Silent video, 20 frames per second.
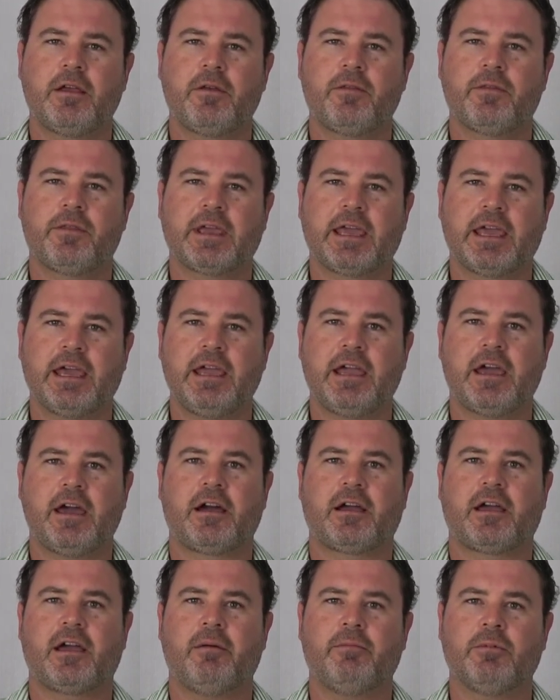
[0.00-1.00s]
The key
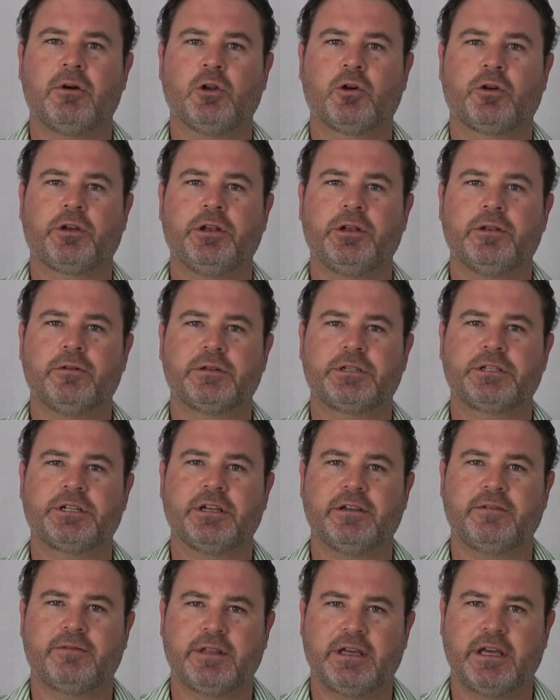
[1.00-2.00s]
outcome we're looking to
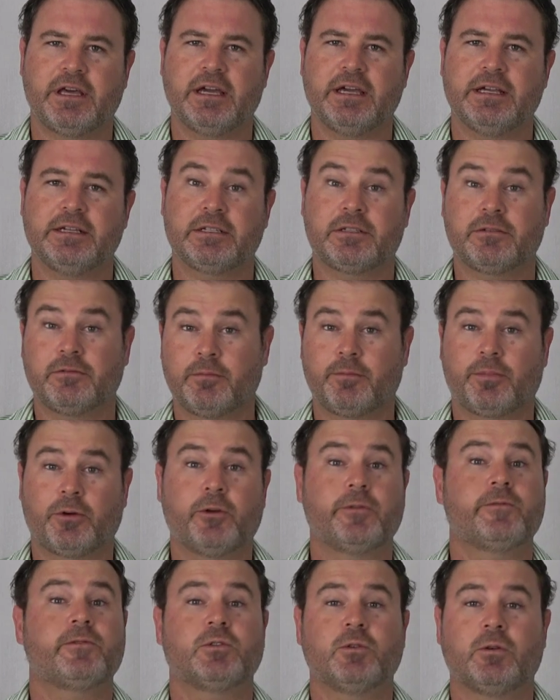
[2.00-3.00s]
achieve there is to
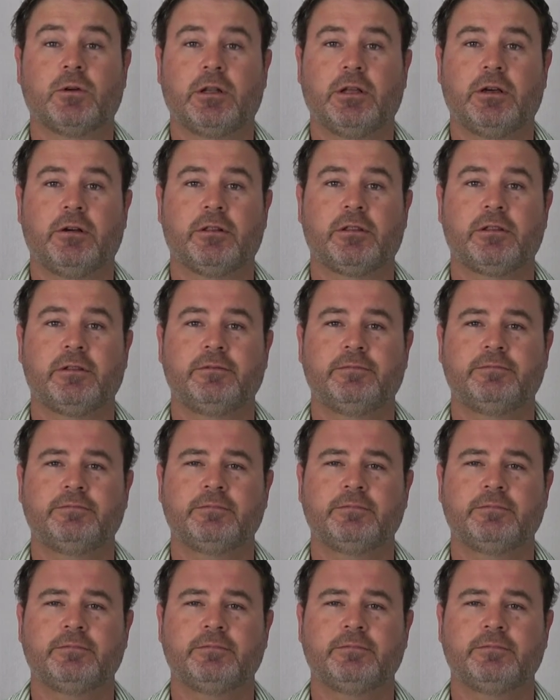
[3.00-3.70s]
improve soil health.